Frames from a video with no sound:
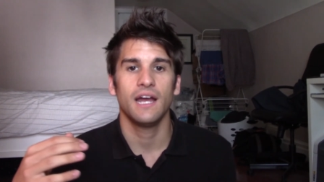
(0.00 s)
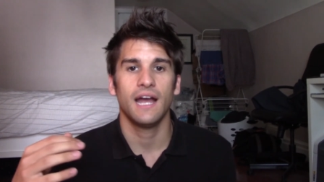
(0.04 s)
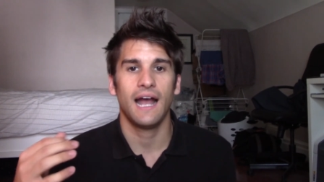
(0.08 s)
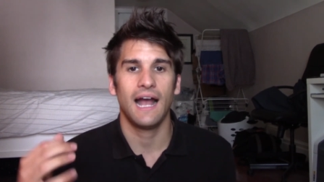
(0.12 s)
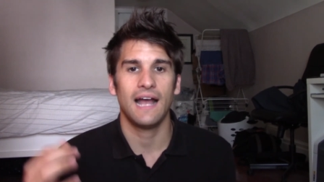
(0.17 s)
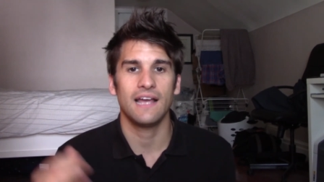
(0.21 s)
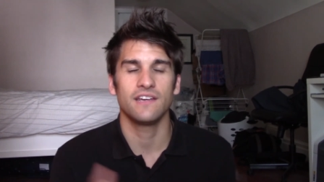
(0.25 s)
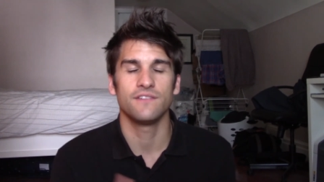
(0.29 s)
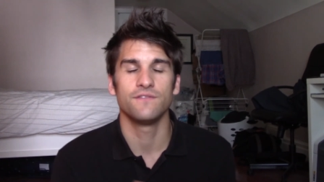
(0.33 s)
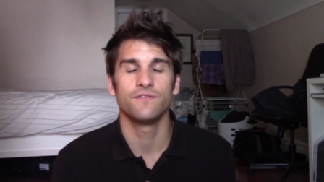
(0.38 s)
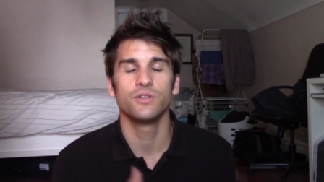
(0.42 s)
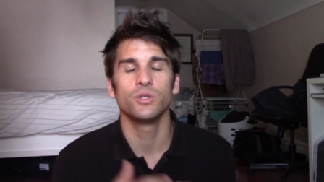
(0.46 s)

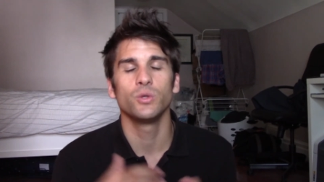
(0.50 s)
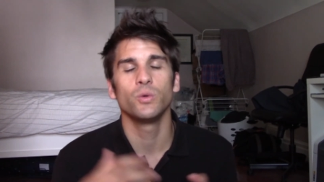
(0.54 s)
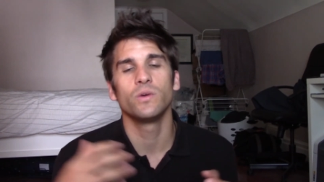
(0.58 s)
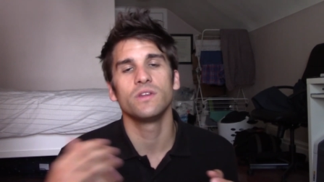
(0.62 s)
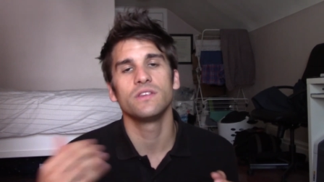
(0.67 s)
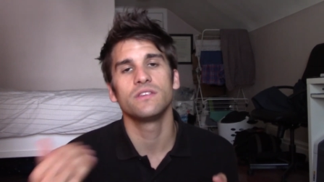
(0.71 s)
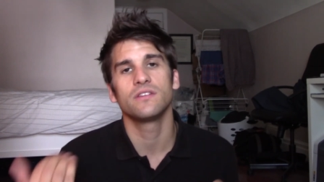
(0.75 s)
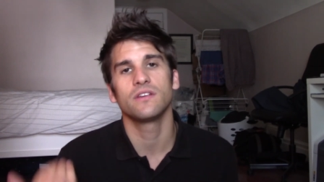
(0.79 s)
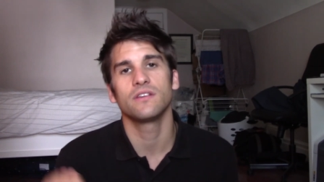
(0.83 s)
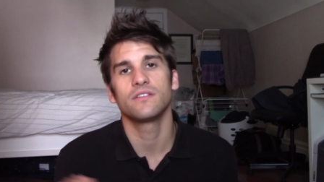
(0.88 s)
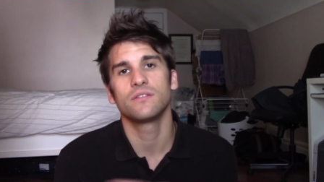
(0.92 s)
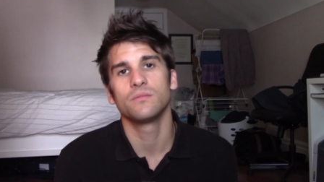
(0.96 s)

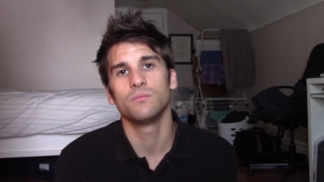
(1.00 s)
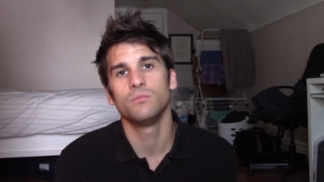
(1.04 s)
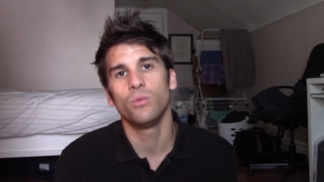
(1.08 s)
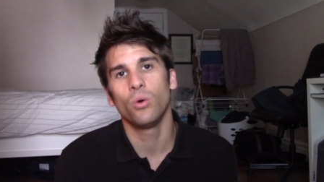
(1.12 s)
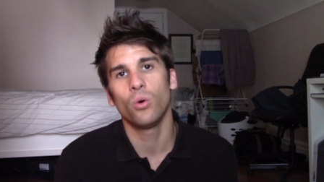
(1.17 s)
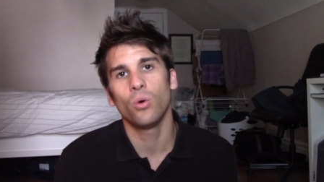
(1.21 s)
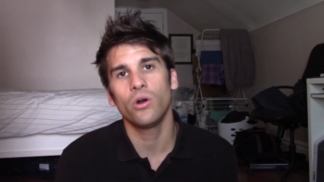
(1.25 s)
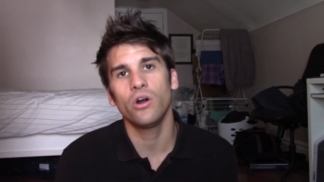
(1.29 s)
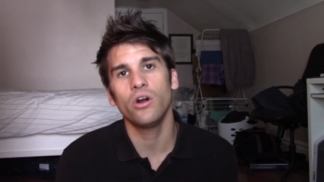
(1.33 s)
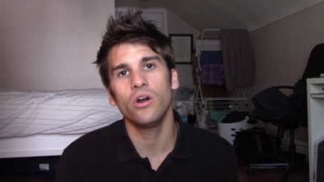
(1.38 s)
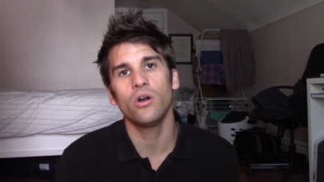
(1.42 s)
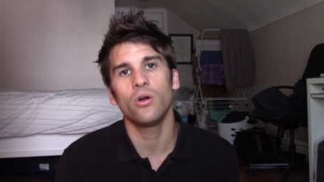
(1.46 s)
influence us
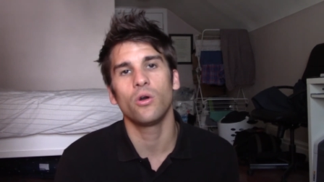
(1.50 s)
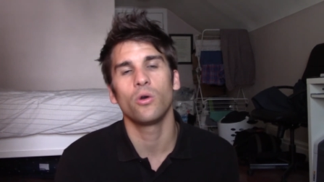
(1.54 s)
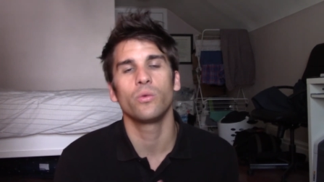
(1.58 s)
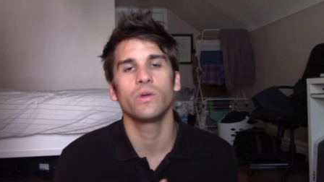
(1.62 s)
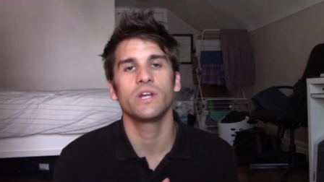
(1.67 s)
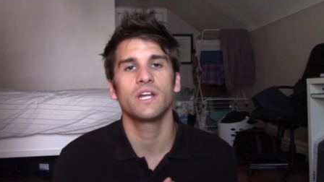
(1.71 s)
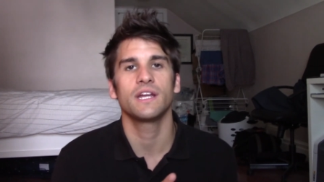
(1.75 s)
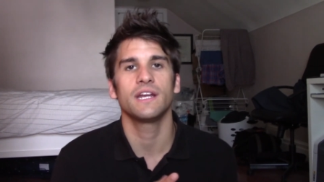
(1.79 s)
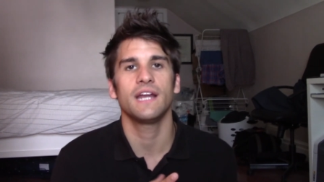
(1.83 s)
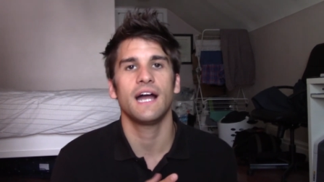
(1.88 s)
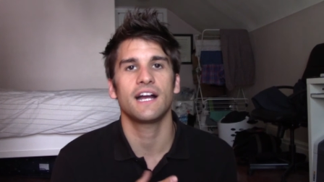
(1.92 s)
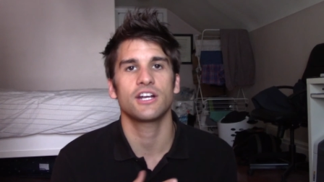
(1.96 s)
more, or we
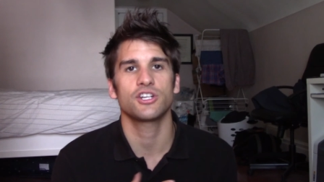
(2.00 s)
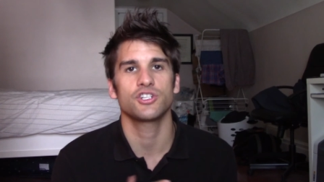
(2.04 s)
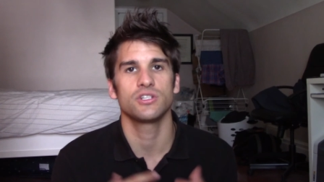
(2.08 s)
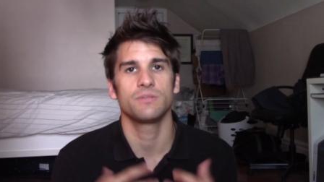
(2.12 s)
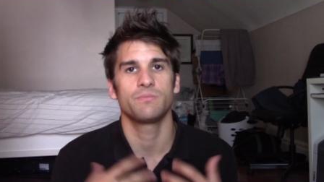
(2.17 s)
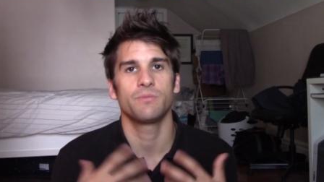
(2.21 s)
can actually